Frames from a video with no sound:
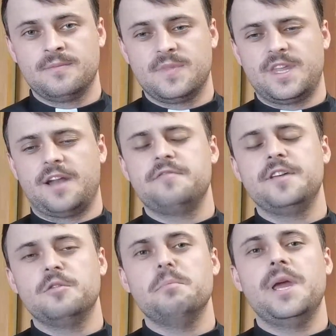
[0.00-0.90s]
that I
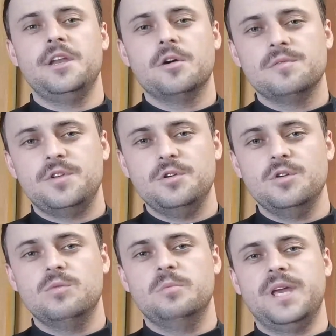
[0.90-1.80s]
feel many of
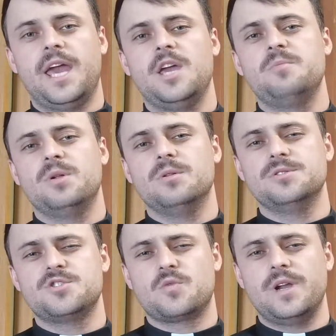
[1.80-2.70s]
you will be able
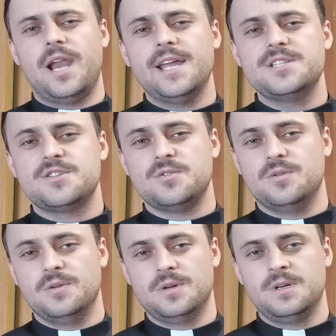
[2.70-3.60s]
to relate
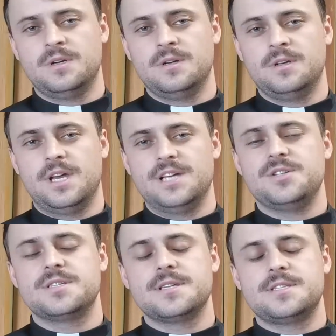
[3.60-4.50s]
to as
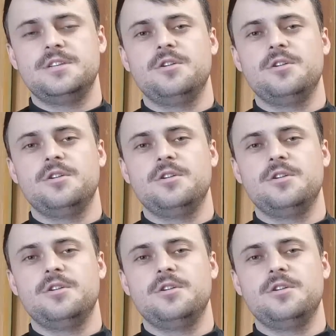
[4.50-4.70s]
you sit in